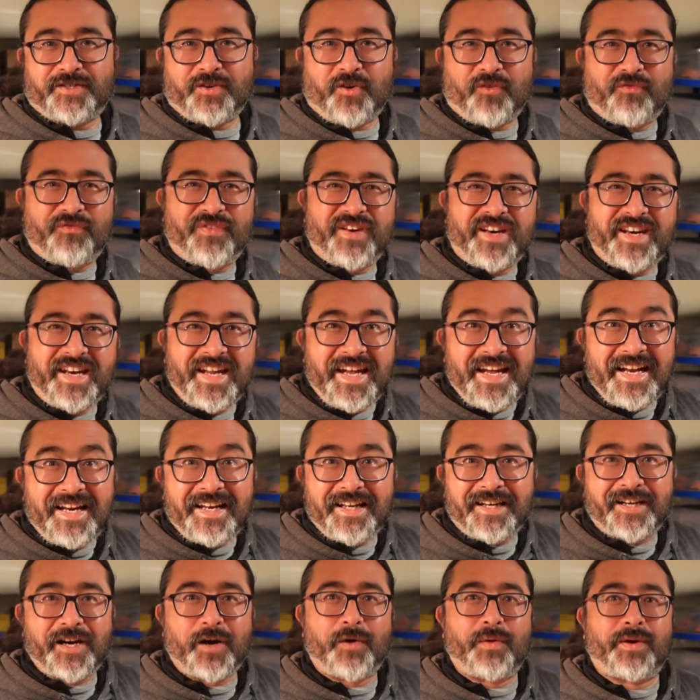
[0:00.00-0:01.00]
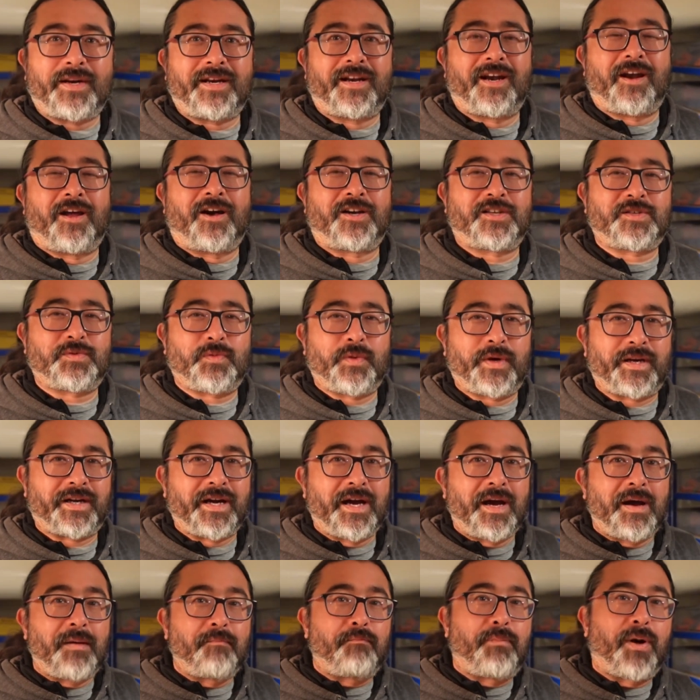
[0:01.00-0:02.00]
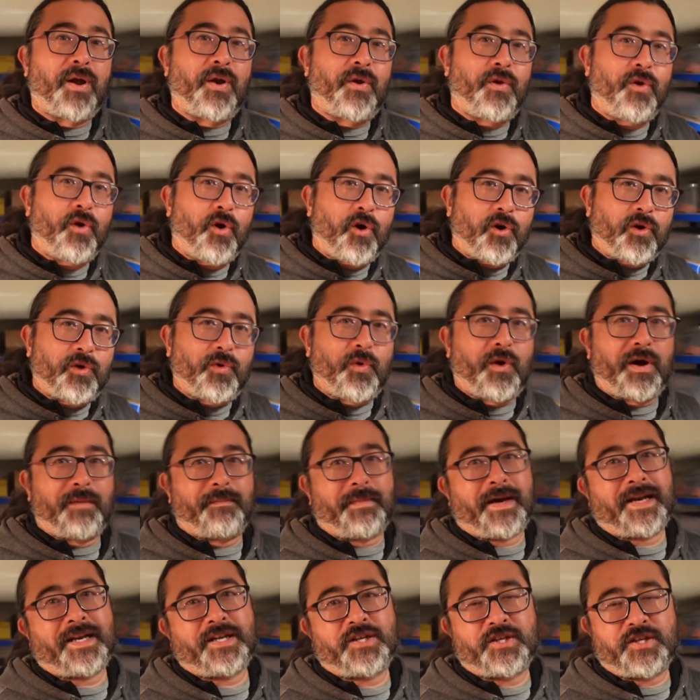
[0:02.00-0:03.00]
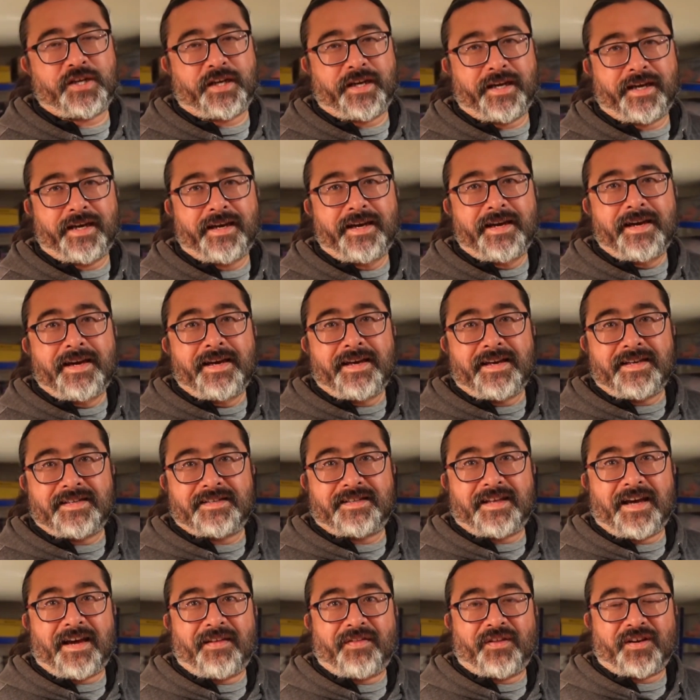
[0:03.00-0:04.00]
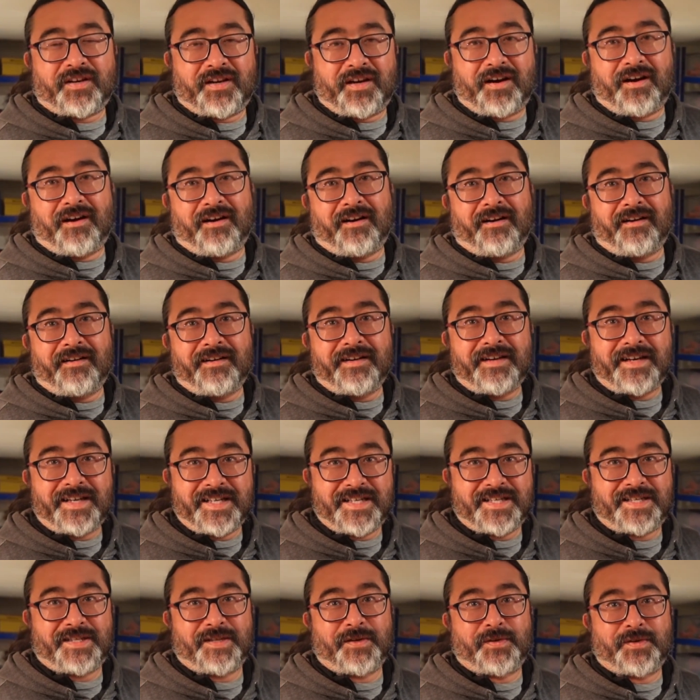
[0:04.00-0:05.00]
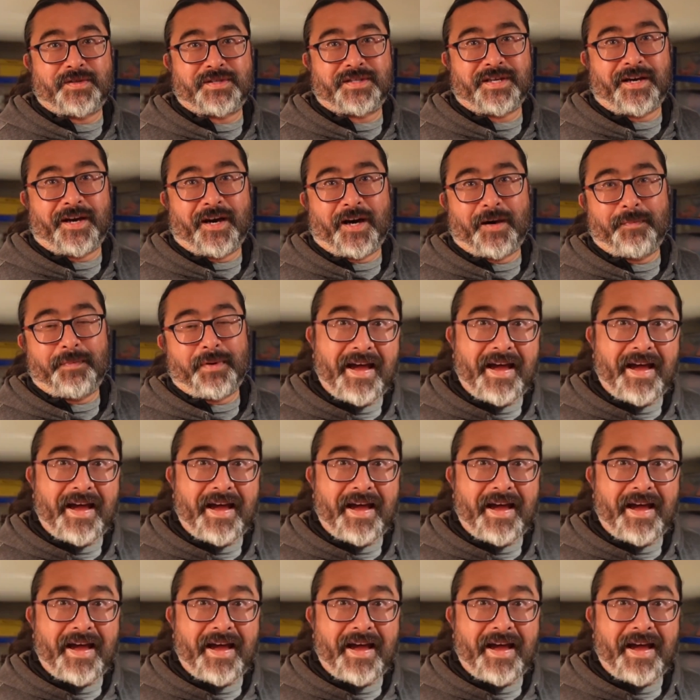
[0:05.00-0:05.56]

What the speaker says: of nearly going last week but not quite managing it is that the car is still set up